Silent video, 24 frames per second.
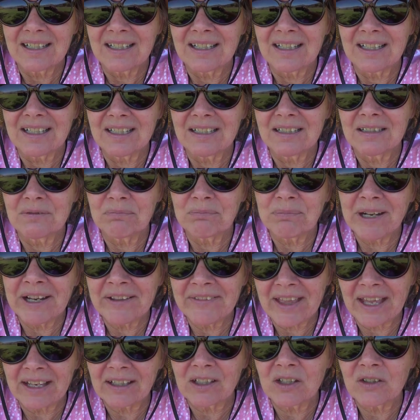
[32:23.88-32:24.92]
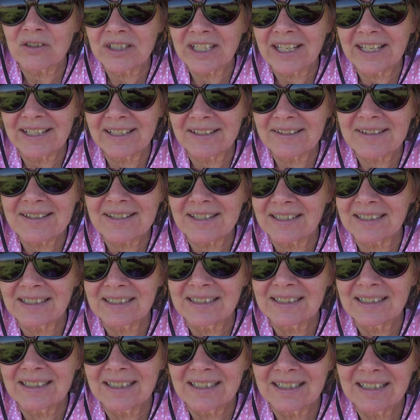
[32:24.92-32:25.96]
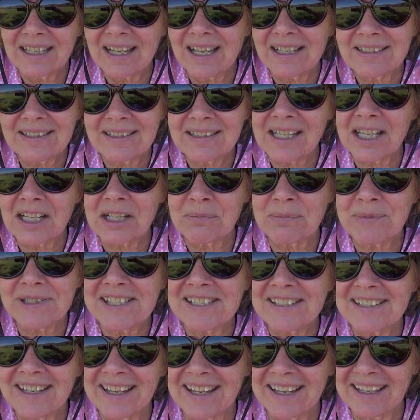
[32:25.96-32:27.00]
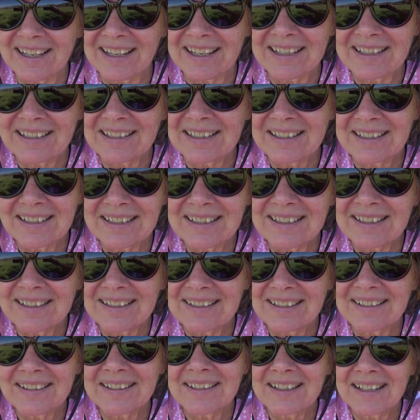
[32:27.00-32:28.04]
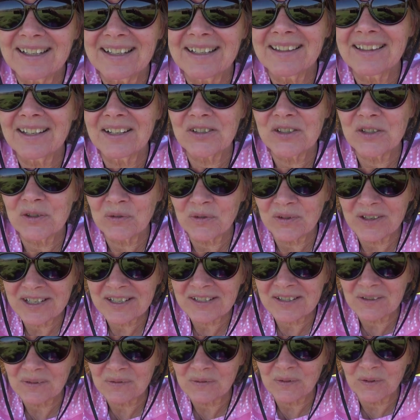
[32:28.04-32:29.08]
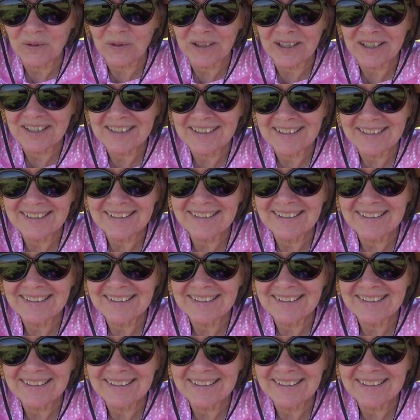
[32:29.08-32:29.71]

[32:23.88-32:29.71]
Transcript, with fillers: by that co-tenancy. It's not a mistake. There's a reason for it.